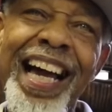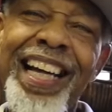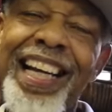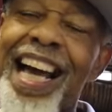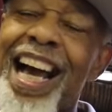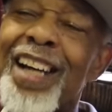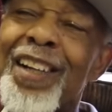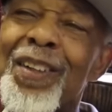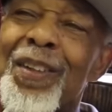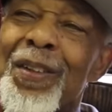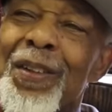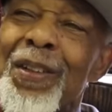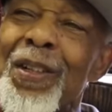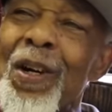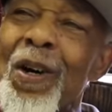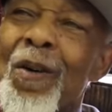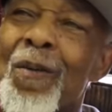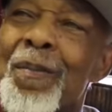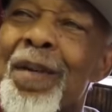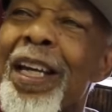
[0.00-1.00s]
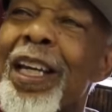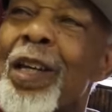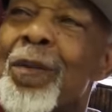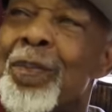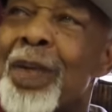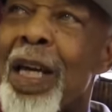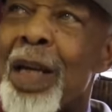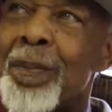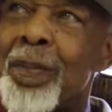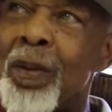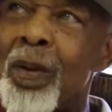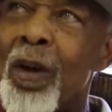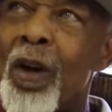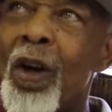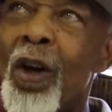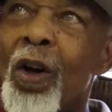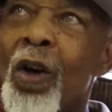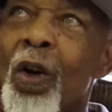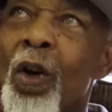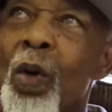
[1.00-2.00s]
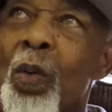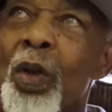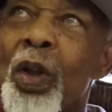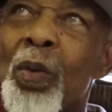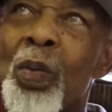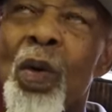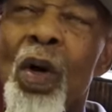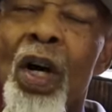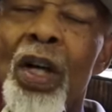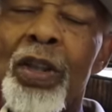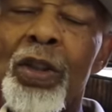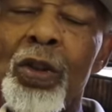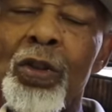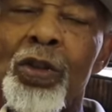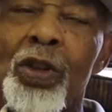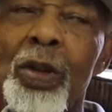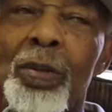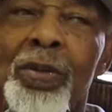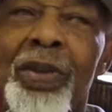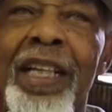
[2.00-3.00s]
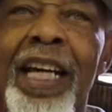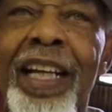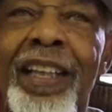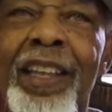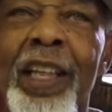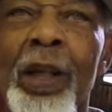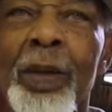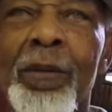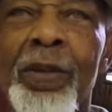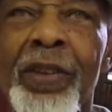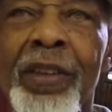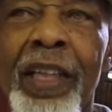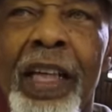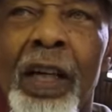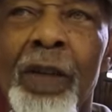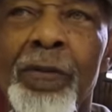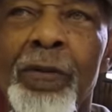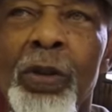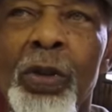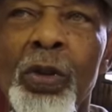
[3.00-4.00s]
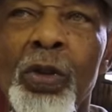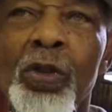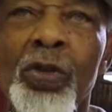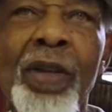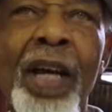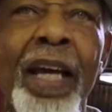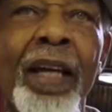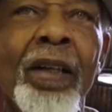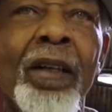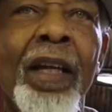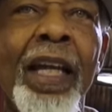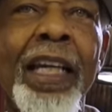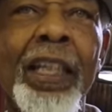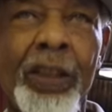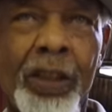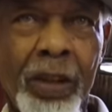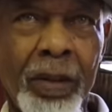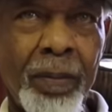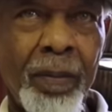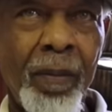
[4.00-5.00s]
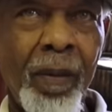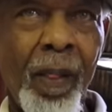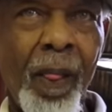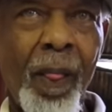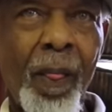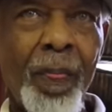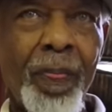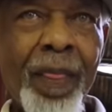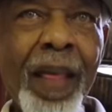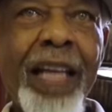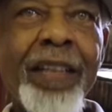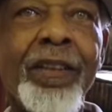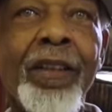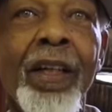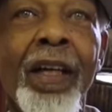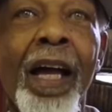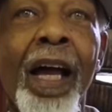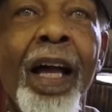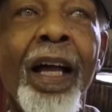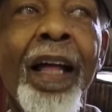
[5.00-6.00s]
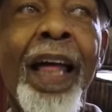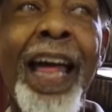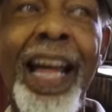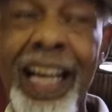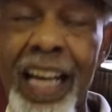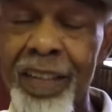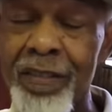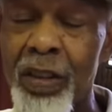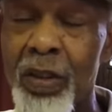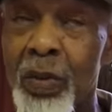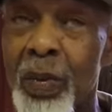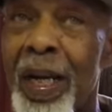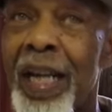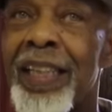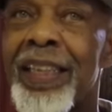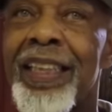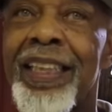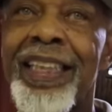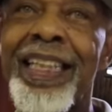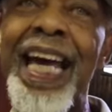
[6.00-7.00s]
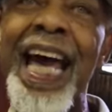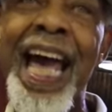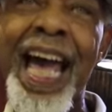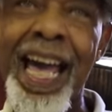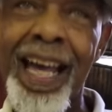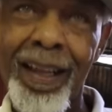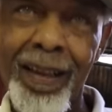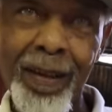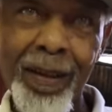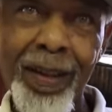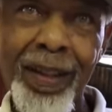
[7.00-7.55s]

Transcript: I, I don't know many people who would want to subject themselves to strangulation. That's a heck of a way to die.